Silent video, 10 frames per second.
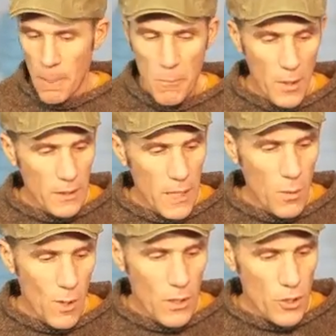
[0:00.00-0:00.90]
But kind of
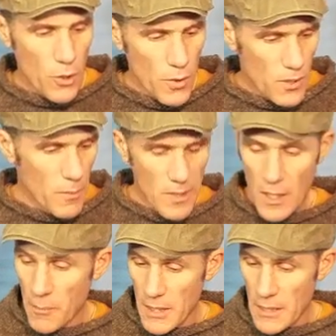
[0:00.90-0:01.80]
wanted to show you some of the
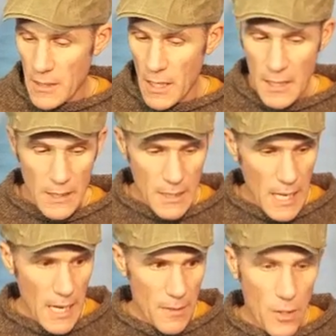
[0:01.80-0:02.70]
updates on it,
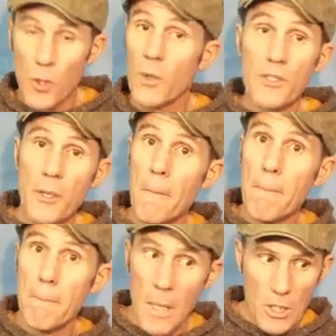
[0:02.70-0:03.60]
and the new ones are
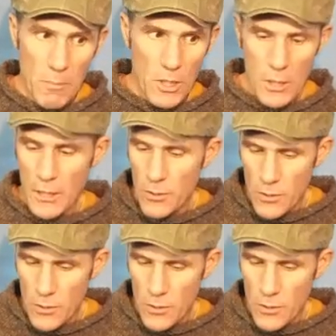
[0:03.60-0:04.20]
much, much nicer.